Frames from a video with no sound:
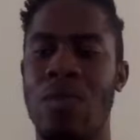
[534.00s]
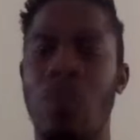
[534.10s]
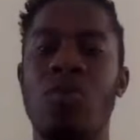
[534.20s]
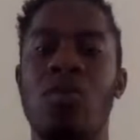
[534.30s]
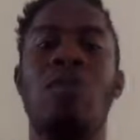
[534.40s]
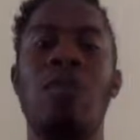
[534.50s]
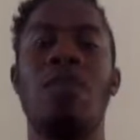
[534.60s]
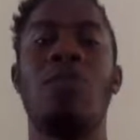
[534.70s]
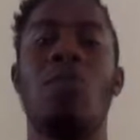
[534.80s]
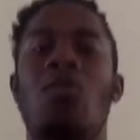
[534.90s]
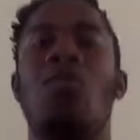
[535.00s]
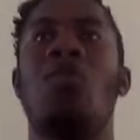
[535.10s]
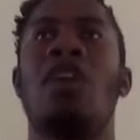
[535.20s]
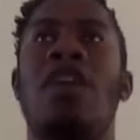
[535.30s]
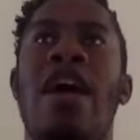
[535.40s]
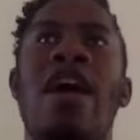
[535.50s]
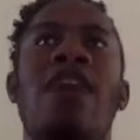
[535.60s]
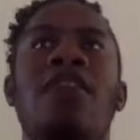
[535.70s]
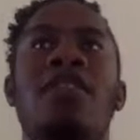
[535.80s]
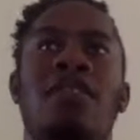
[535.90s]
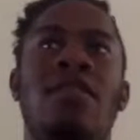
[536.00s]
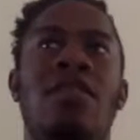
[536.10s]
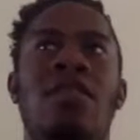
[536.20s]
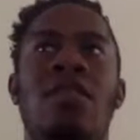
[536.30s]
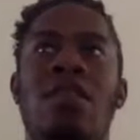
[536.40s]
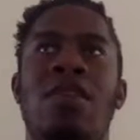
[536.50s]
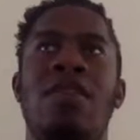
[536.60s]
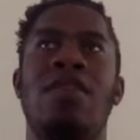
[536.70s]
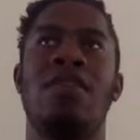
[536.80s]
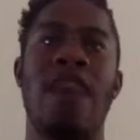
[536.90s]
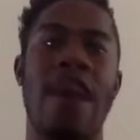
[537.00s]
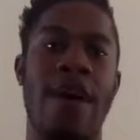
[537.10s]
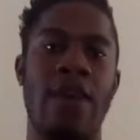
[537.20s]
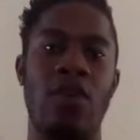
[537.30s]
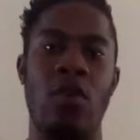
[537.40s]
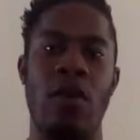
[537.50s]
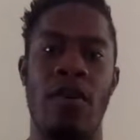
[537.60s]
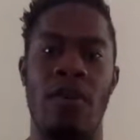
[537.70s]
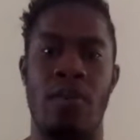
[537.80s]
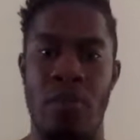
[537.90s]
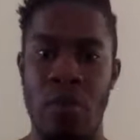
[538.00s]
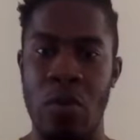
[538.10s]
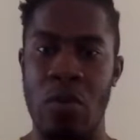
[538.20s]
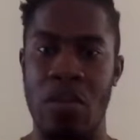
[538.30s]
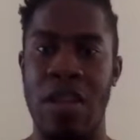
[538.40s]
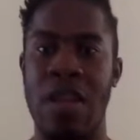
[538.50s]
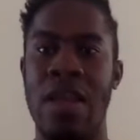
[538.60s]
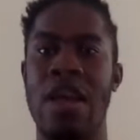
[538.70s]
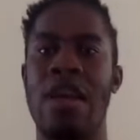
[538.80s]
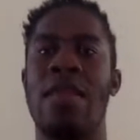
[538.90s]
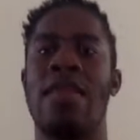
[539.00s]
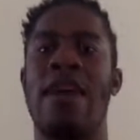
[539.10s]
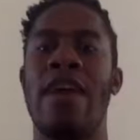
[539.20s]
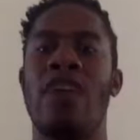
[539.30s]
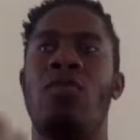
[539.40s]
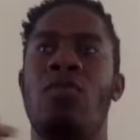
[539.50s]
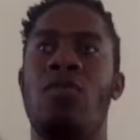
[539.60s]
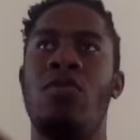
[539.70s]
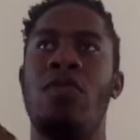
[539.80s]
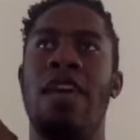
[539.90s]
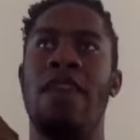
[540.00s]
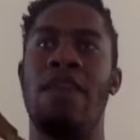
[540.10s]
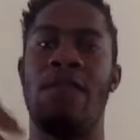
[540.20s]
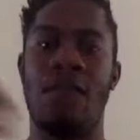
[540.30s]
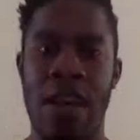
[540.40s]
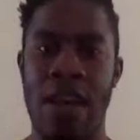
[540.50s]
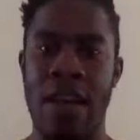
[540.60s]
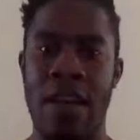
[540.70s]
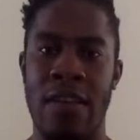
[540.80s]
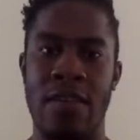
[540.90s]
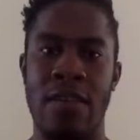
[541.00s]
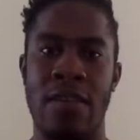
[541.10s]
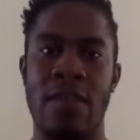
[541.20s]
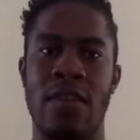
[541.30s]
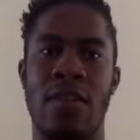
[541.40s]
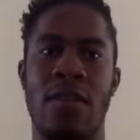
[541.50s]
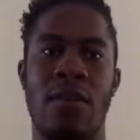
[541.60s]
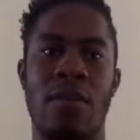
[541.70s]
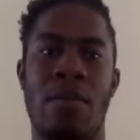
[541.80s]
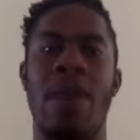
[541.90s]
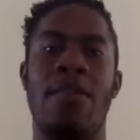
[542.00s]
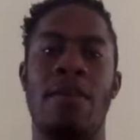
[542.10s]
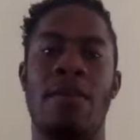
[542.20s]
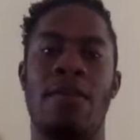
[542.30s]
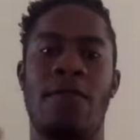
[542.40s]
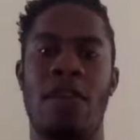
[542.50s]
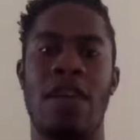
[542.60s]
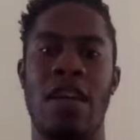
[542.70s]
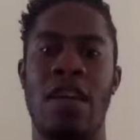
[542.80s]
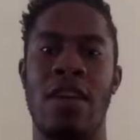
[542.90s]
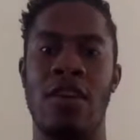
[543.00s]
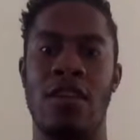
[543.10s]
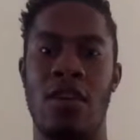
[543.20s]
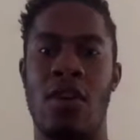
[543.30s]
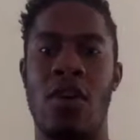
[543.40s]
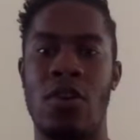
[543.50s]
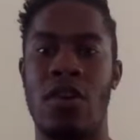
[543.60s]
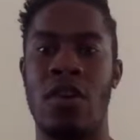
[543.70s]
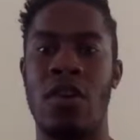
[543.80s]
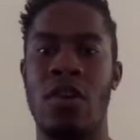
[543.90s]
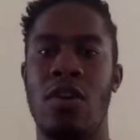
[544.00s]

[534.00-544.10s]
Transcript: you'll be rewarded endlessly because now you have proven that you don't get phased by the fucking dollar